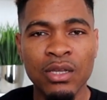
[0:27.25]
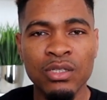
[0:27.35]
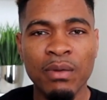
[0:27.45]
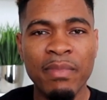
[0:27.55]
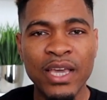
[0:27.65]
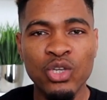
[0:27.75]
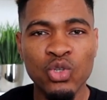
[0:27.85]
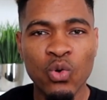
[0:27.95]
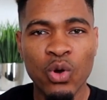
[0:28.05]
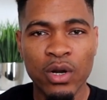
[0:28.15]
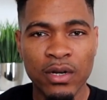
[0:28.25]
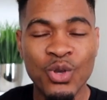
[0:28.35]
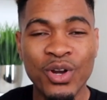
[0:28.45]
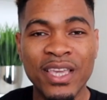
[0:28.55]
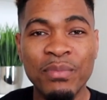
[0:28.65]
to make sure
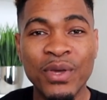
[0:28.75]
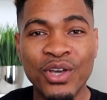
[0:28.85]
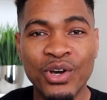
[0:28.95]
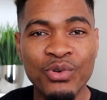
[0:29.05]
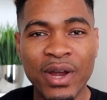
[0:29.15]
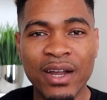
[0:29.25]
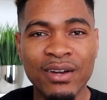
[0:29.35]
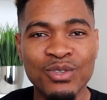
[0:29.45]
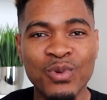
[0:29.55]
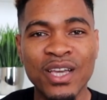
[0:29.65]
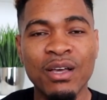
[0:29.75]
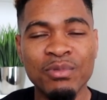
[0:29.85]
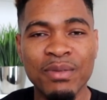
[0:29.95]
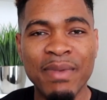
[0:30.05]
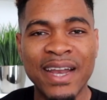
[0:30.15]
you are keeping good records when it
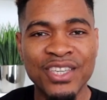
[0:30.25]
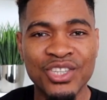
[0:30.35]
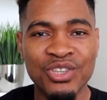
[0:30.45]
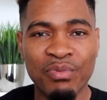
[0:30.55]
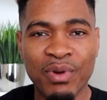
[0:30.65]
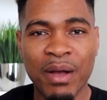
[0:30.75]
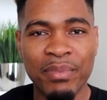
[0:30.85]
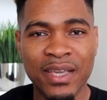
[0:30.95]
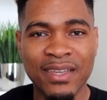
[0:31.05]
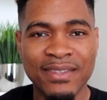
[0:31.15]
comes to managing your property.